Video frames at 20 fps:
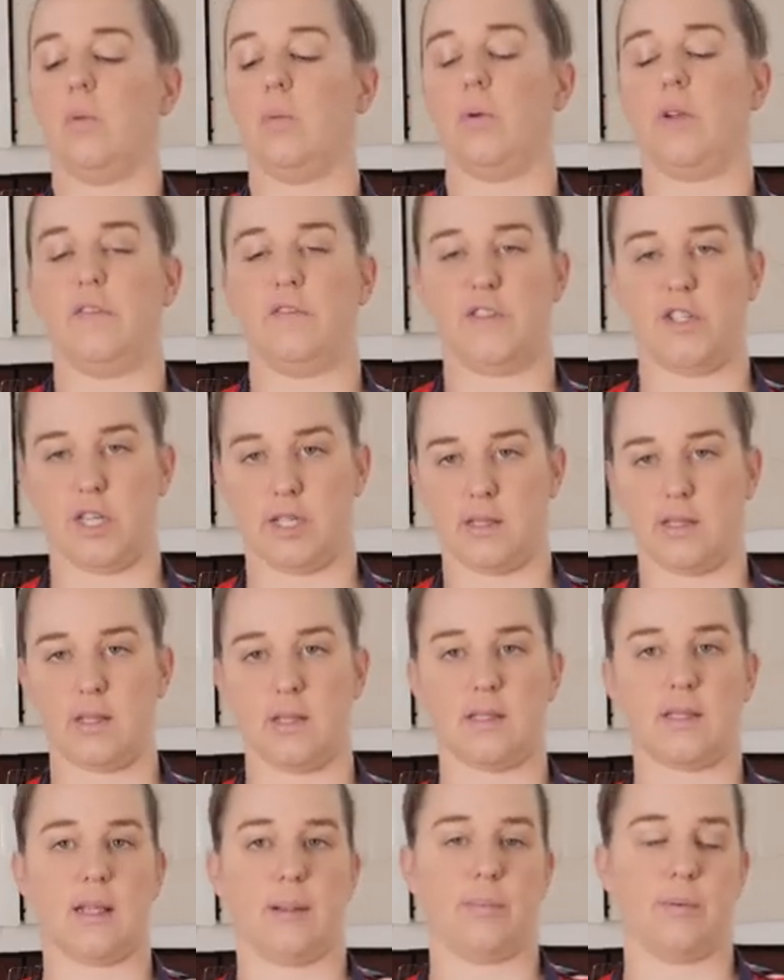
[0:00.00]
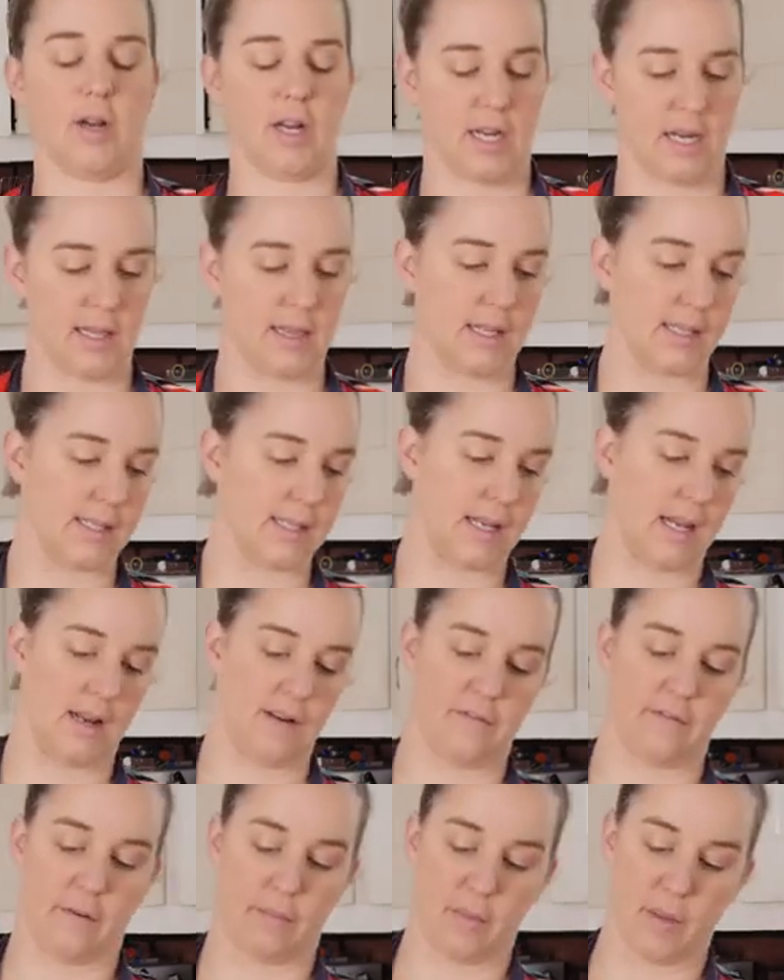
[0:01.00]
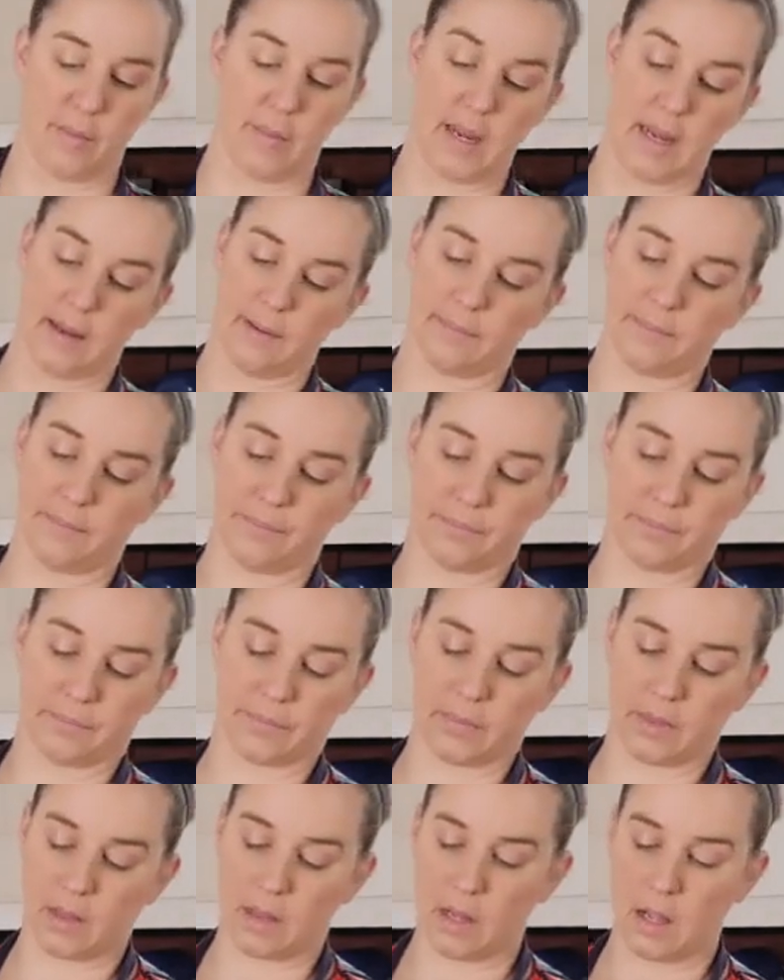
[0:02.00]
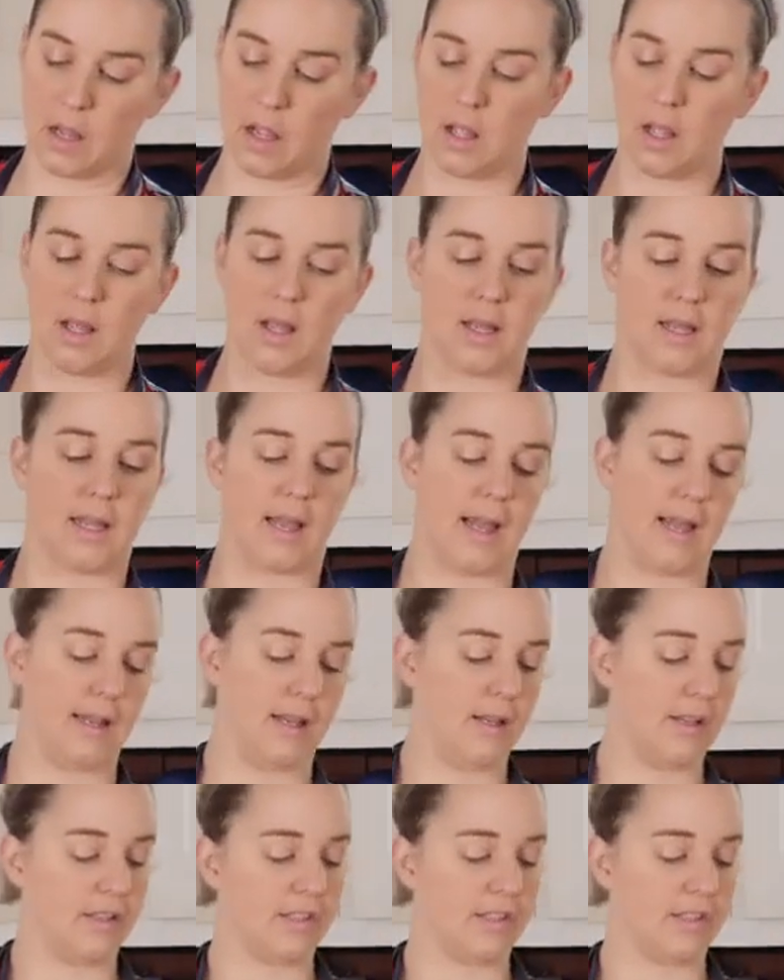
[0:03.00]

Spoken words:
We've just separated the skin from the meat. Okay,